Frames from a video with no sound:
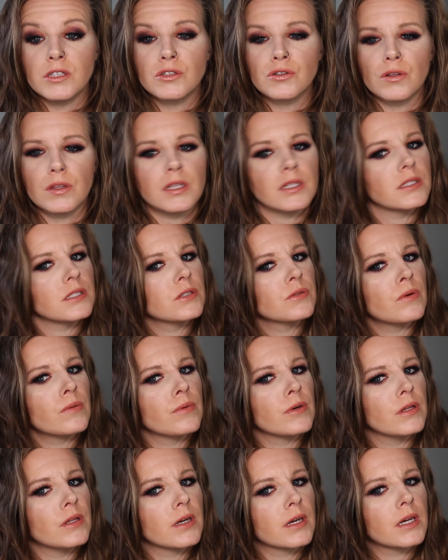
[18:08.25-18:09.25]
So this is what
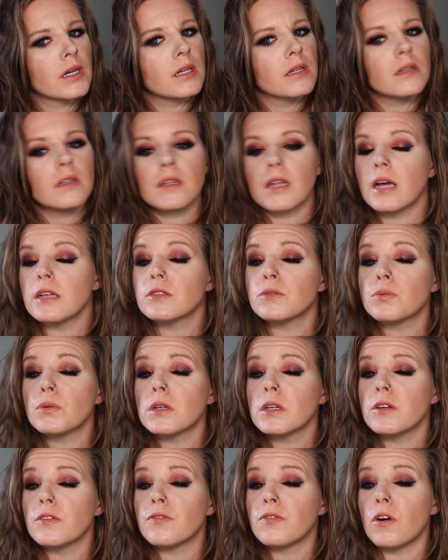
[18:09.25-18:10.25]
we're looking. That's
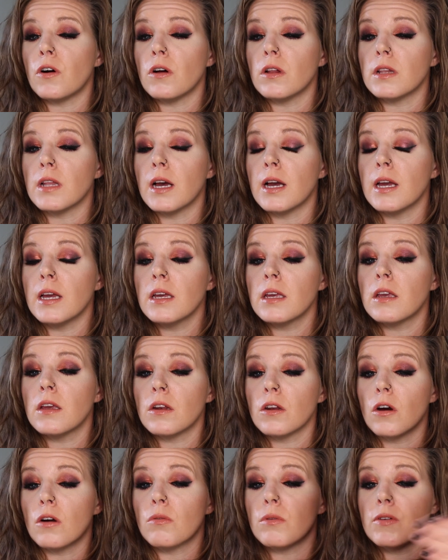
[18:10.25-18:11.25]
pretty fall-like, you know.